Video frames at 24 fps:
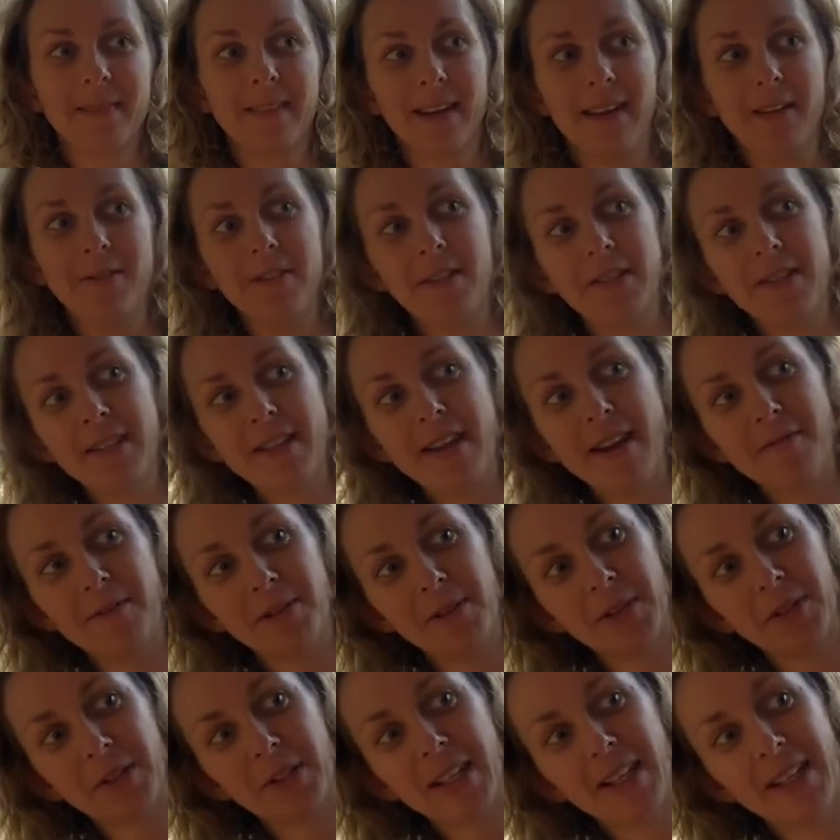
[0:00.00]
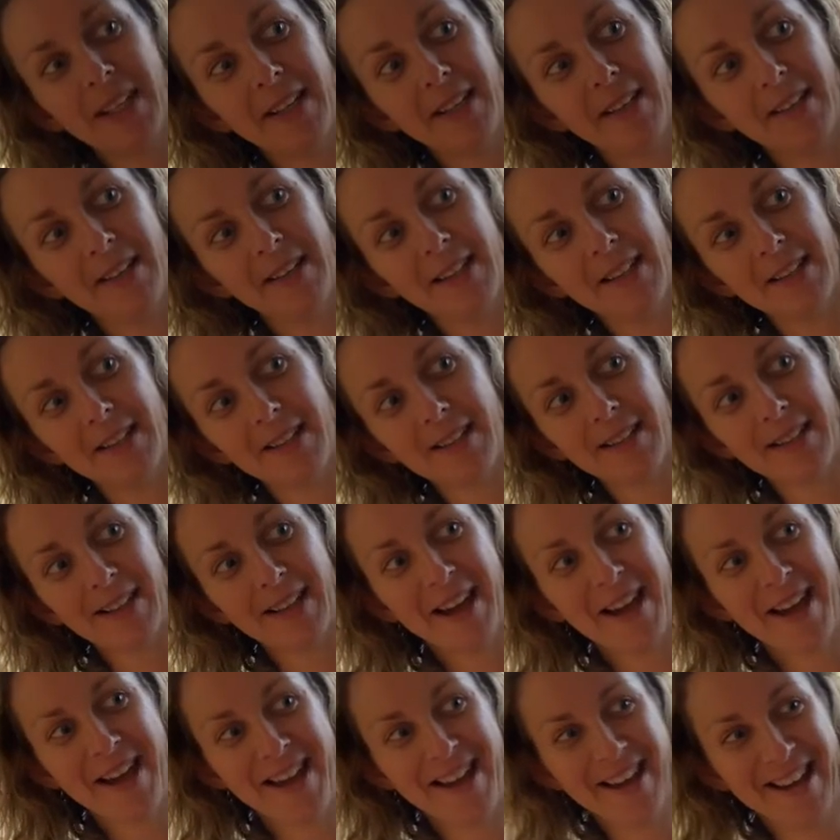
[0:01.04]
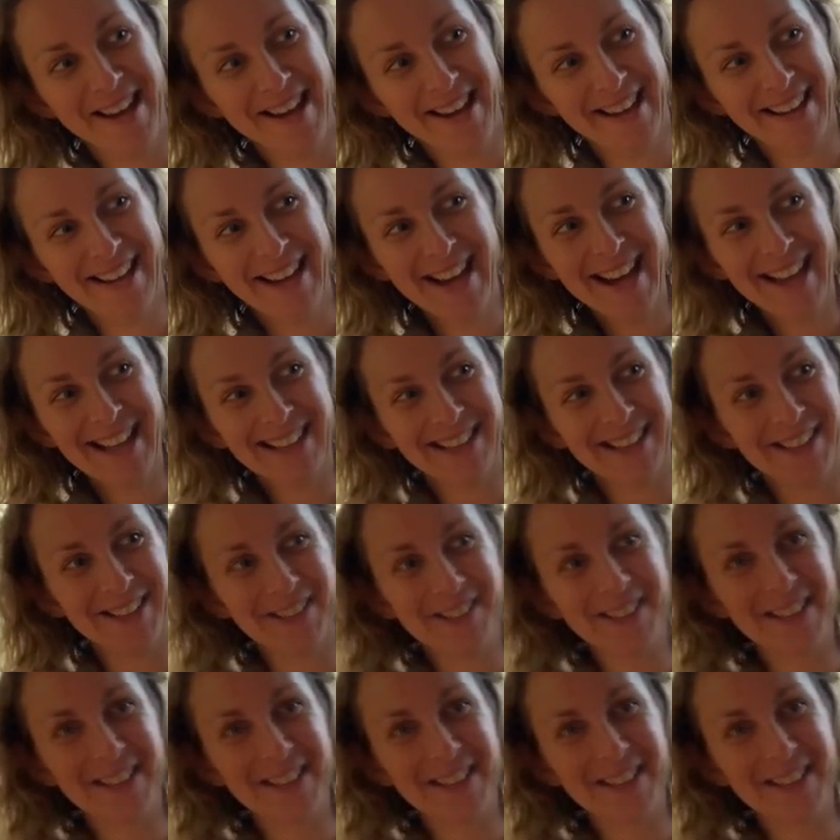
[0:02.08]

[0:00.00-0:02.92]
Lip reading: If you just have a look here at this little